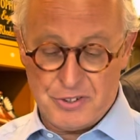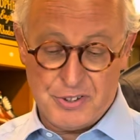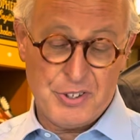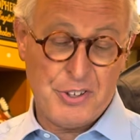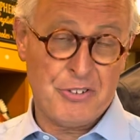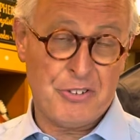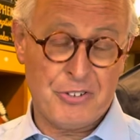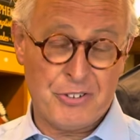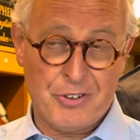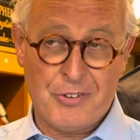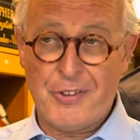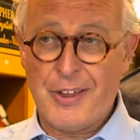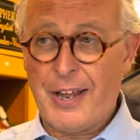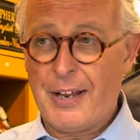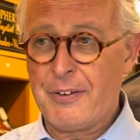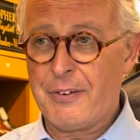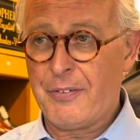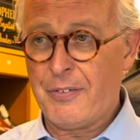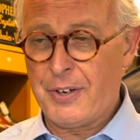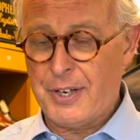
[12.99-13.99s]
And this is at the
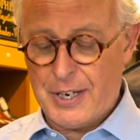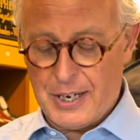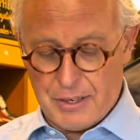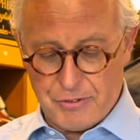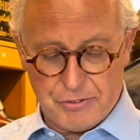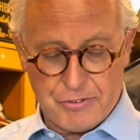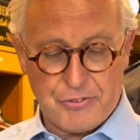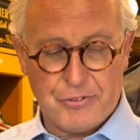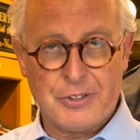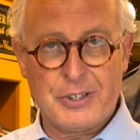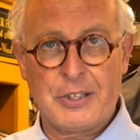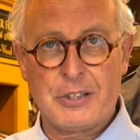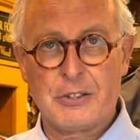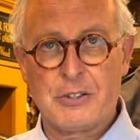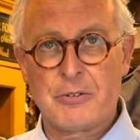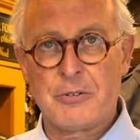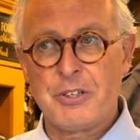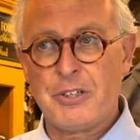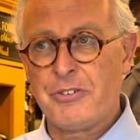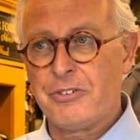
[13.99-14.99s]
end of the day, so there's a little
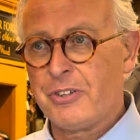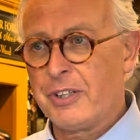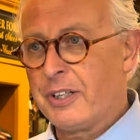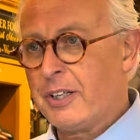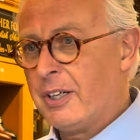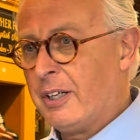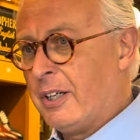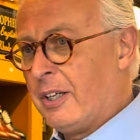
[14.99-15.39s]
creasing.